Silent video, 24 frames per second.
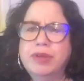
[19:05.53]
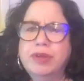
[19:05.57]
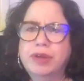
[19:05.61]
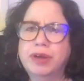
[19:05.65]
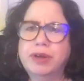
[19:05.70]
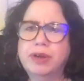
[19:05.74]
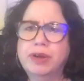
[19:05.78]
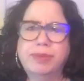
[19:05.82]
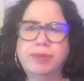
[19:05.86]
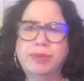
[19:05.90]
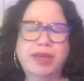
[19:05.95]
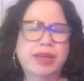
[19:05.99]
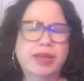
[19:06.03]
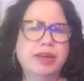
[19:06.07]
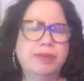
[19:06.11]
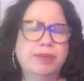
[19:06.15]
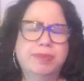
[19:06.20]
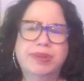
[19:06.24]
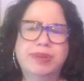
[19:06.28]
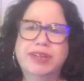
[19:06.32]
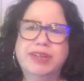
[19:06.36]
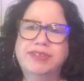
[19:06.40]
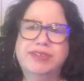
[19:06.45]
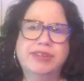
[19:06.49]
are men,
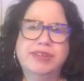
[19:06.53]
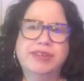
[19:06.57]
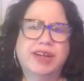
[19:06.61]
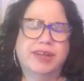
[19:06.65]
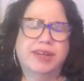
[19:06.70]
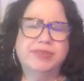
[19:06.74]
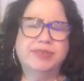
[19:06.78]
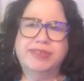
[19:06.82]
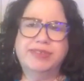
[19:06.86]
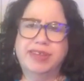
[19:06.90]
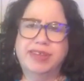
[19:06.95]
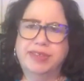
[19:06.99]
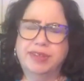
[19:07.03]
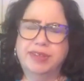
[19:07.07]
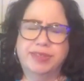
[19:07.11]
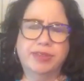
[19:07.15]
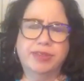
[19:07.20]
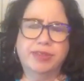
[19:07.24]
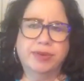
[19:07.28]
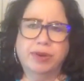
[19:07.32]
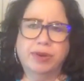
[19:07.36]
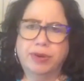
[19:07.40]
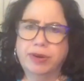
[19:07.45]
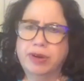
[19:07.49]
but it's not to say that
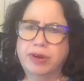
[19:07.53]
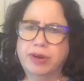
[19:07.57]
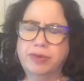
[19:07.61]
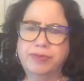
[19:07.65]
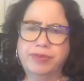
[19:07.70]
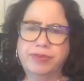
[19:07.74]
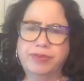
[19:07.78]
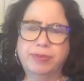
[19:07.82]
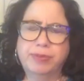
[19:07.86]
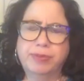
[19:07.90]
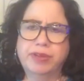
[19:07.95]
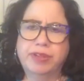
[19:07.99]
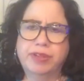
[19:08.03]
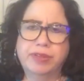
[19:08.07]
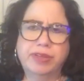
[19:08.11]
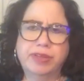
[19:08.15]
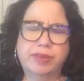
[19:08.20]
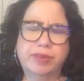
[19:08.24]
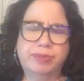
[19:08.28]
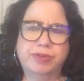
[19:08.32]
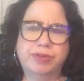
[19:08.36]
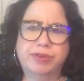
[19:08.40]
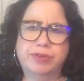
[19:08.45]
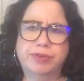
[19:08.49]
there aren't female lead
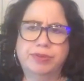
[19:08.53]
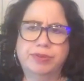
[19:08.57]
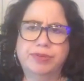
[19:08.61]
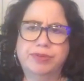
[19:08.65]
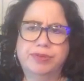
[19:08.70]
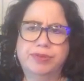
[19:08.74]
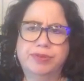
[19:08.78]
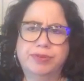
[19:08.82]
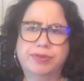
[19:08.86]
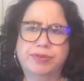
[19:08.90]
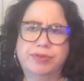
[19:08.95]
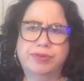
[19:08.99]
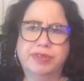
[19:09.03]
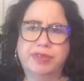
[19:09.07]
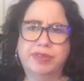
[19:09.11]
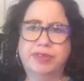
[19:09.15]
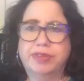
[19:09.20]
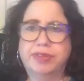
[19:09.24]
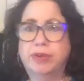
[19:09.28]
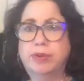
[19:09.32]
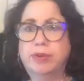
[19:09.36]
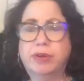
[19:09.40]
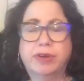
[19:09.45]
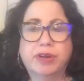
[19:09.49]
producers and that
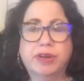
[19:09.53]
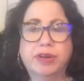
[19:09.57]
there aren't